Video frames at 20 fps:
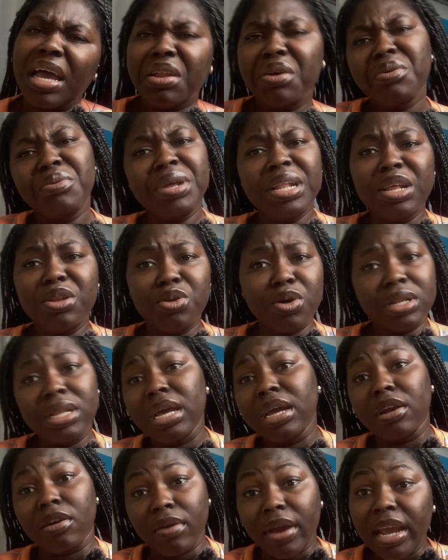don't really know
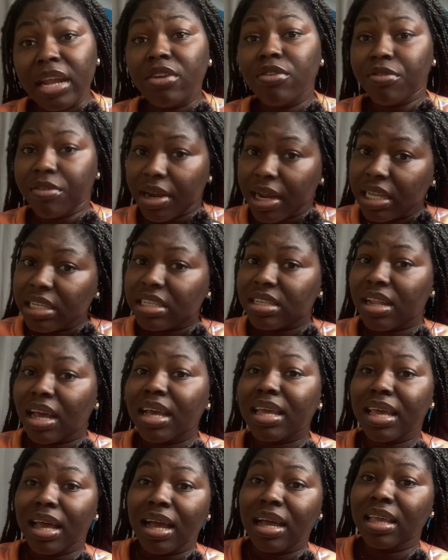the grade range
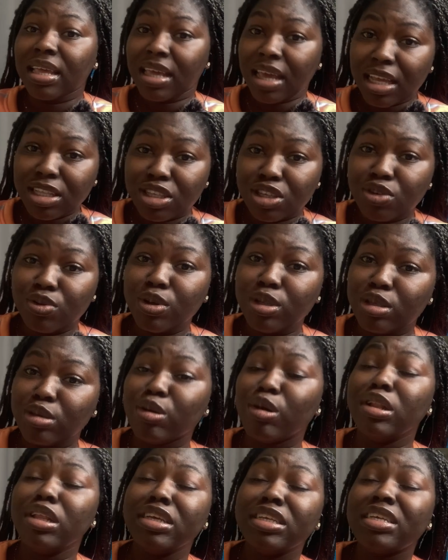that can get you into
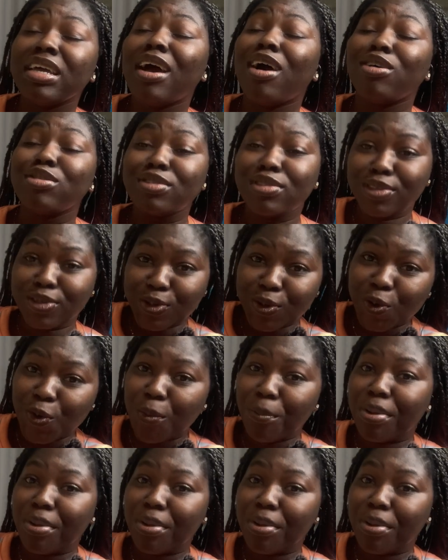Holy Child School,